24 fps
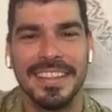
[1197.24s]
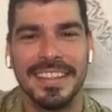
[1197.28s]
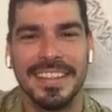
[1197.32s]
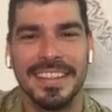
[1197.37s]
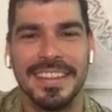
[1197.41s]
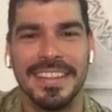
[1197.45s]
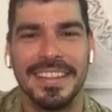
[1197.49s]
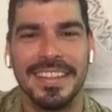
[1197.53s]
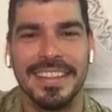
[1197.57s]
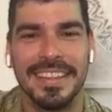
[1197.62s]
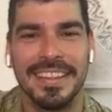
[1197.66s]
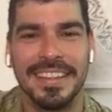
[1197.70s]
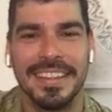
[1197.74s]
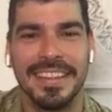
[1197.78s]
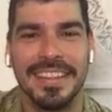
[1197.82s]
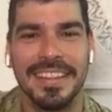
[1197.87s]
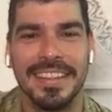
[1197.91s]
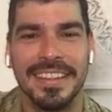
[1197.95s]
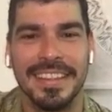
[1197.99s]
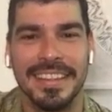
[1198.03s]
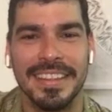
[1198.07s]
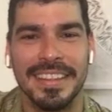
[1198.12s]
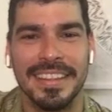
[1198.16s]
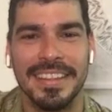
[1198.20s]

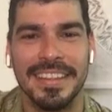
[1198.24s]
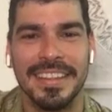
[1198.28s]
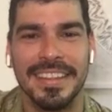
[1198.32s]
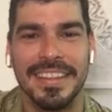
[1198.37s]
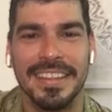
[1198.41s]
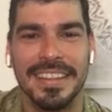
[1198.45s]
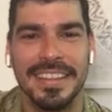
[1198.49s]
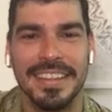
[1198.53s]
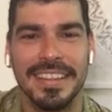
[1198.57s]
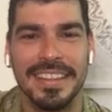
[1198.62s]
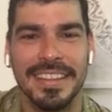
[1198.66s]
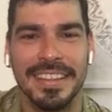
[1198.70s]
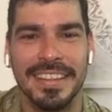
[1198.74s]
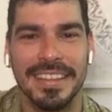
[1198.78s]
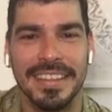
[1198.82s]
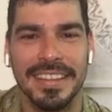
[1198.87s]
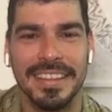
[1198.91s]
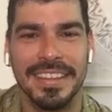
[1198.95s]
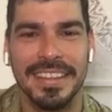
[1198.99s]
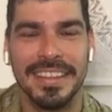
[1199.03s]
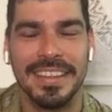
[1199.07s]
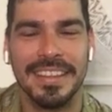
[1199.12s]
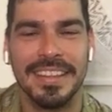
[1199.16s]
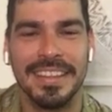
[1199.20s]

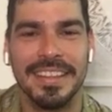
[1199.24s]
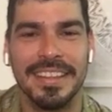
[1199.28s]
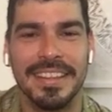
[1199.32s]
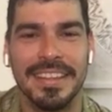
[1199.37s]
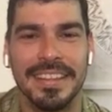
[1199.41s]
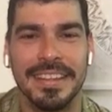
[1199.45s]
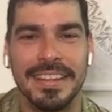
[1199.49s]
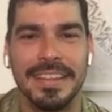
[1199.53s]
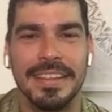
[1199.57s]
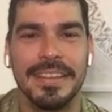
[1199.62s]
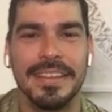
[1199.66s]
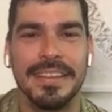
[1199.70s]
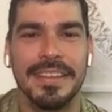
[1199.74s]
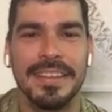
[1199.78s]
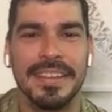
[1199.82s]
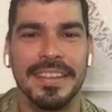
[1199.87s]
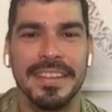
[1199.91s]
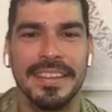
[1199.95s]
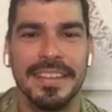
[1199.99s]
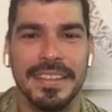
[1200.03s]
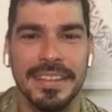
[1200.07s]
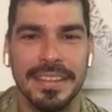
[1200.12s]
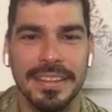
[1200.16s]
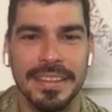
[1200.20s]

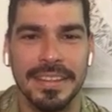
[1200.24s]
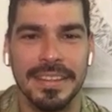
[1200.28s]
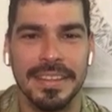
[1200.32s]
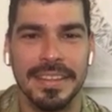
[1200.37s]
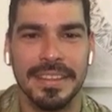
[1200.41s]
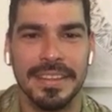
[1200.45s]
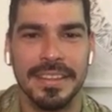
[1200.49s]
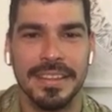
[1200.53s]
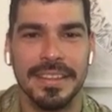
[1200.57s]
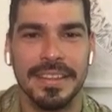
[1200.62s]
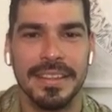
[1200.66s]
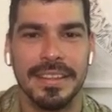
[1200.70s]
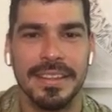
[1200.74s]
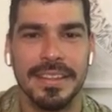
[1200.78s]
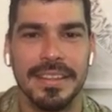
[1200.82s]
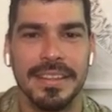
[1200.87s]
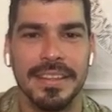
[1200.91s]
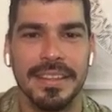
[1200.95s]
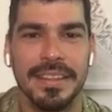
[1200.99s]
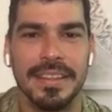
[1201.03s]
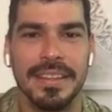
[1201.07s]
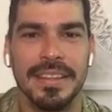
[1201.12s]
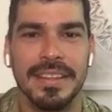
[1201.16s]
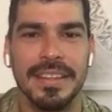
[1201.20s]

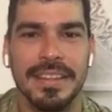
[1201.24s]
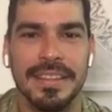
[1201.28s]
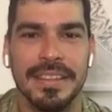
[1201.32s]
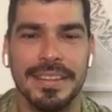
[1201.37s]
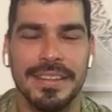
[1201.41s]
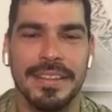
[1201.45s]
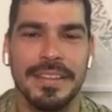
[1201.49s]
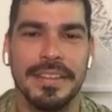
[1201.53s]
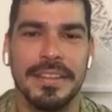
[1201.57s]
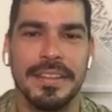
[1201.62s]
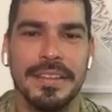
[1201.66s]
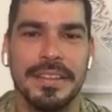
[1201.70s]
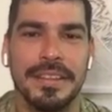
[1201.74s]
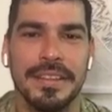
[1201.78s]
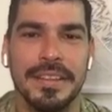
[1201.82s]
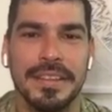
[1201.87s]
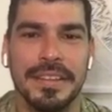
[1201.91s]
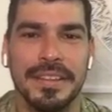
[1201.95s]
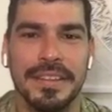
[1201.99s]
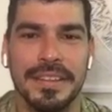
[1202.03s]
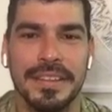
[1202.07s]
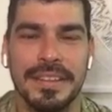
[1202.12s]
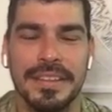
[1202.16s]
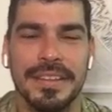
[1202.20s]

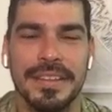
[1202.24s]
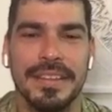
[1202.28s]
(silent)